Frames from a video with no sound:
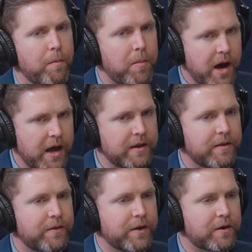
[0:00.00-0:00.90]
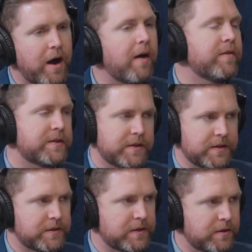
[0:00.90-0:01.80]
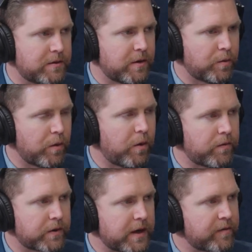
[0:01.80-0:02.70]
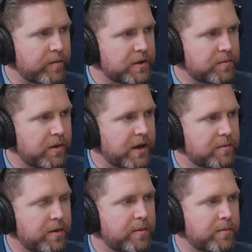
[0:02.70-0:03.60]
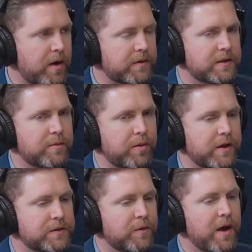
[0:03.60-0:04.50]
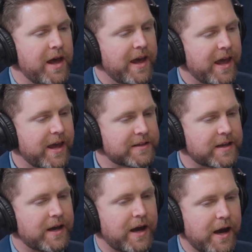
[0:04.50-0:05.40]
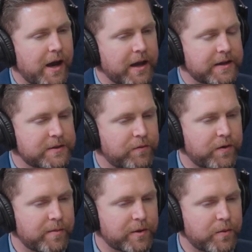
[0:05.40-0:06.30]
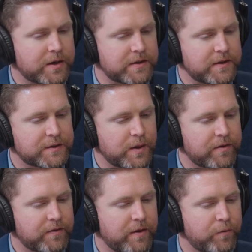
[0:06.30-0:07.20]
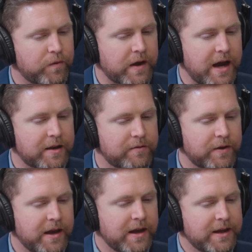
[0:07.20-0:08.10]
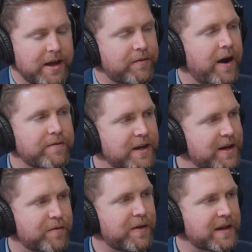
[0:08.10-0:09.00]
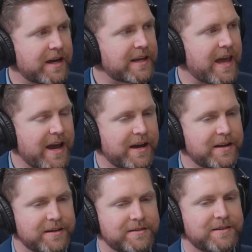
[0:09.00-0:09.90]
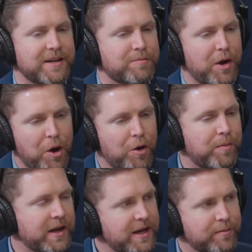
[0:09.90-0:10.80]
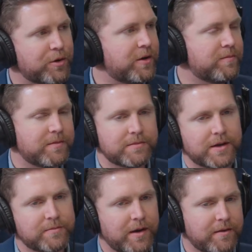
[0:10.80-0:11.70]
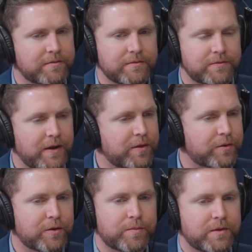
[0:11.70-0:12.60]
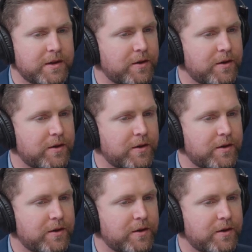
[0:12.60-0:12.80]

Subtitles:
But there obviously is still a role for government to play and public policy to play. So I guess I'll frame the question this way. If I've done everything I can in my home, my neighborhood, my faith group,